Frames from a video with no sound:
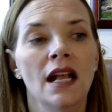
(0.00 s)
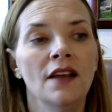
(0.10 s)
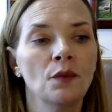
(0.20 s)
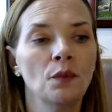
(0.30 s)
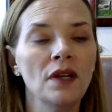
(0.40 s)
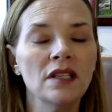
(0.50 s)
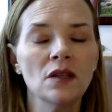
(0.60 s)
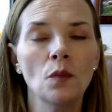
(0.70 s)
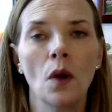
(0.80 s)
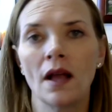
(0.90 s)
And the
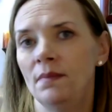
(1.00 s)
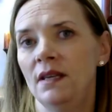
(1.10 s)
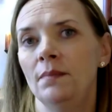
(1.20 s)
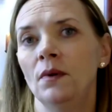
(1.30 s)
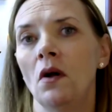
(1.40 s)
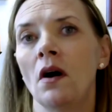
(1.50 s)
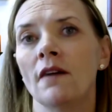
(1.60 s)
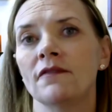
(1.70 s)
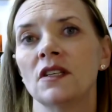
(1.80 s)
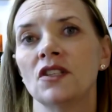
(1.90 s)
reason why people
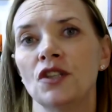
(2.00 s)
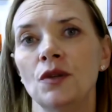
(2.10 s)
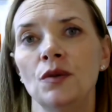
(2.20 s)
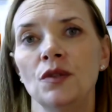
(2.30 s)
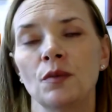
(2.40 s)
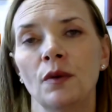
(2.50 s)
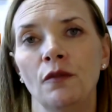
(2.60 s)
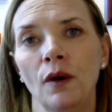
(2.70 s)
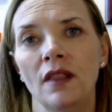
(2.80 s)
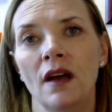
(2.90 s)
often choose to
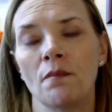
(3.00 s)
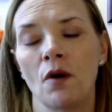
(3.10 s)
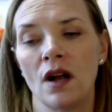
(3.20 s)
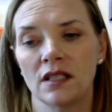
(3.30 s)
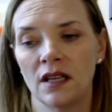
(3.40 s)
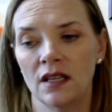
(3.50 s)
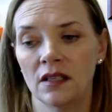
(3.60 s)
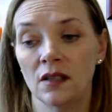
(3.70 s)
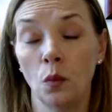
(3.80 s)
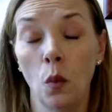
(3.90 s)
avoid that
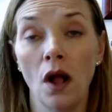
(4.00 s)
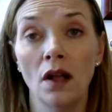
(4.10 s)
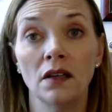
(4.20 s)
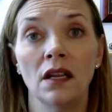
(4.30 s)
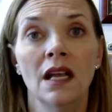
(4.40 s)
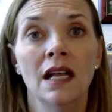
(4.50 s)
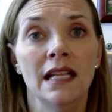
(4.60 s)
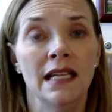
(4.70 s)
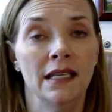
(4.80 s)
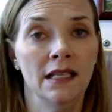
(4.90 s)
process is one,
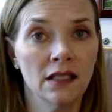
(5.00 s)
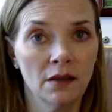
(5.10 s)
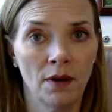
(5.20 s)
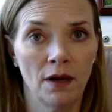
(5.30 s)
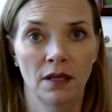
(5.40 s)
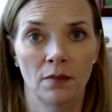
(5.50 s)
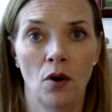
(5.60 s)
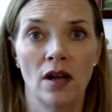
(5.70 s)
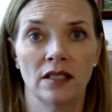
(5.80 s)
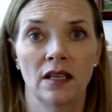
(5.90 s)
it is a public
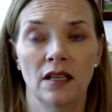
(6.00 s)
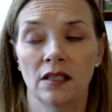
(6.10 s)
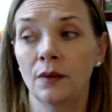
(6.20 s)
process.